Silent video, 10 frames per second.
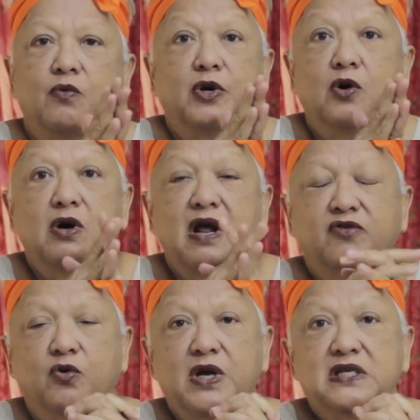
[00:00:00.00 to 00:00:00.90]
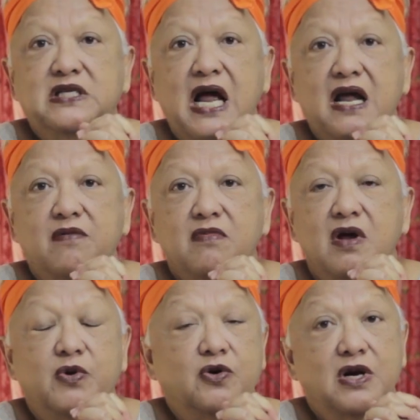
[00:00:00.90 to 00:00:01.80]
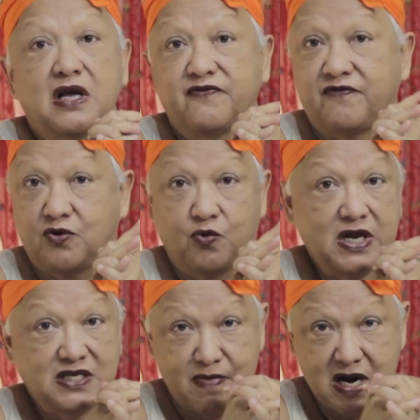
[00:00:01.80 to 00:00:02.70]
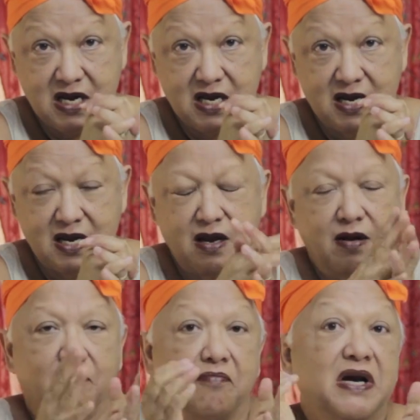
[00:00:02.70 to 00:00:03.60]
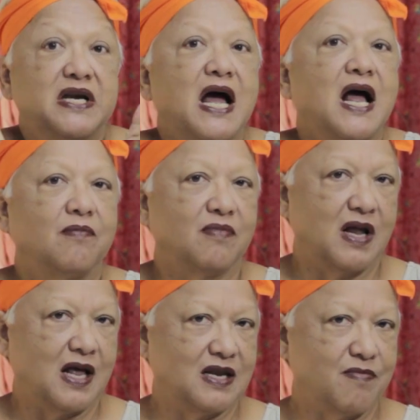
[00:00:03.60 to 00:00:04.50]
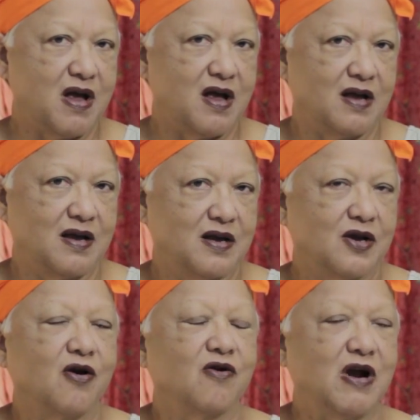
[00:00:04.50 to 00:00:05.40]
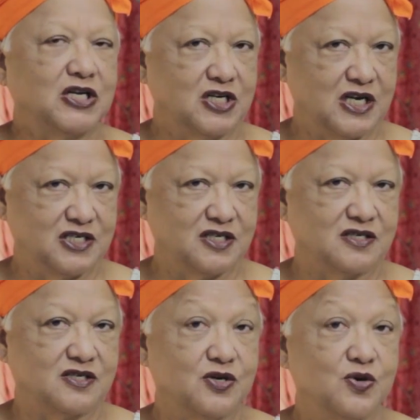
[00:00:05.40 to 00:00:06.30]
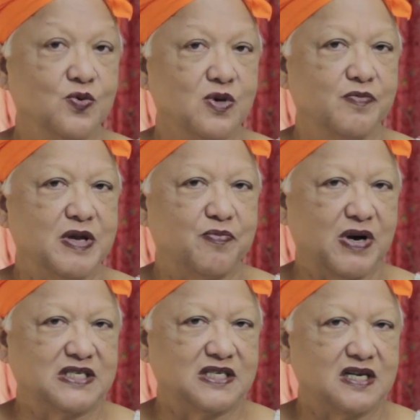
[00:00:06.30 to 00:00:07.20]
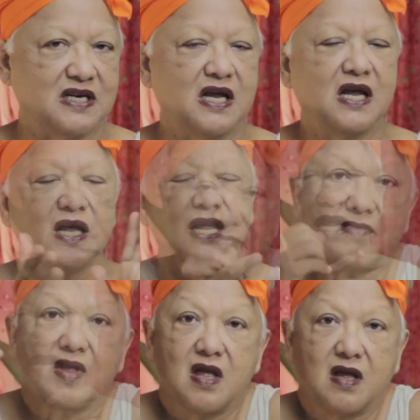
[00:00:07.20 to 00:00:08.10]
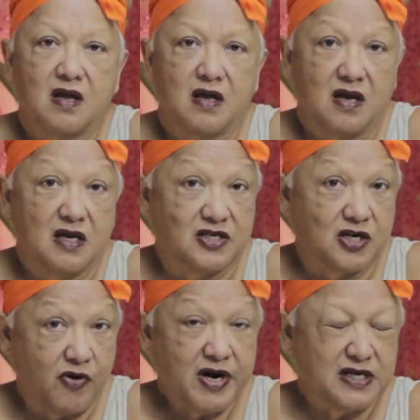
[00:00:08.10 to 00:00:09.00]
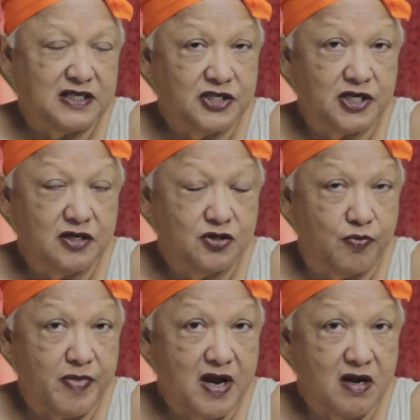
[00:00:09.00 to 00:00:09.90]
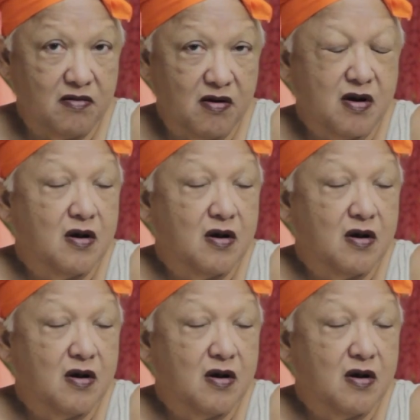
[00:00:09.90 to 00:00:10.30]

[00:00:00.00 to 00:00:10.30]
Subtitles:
We don't have to waste time and we don't have to waste money. Madame Halimah, congratulations, you will be president. It's a great decision to make